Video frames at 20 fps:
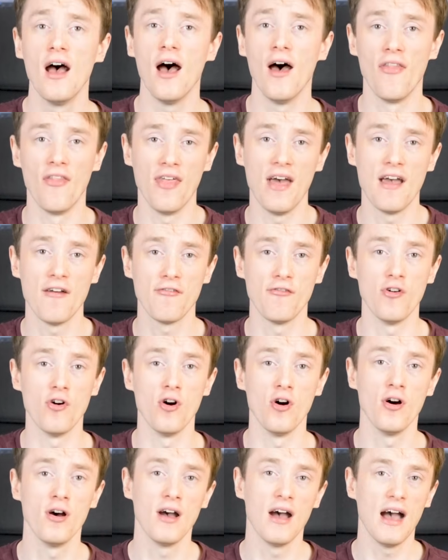And
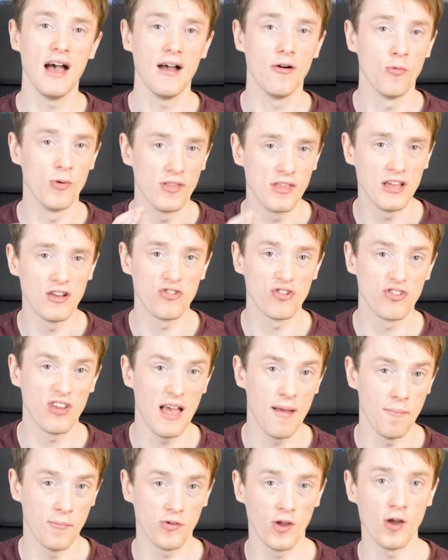therefore, with each
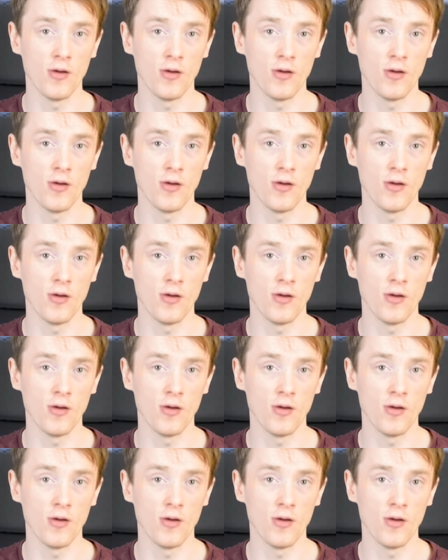attempt,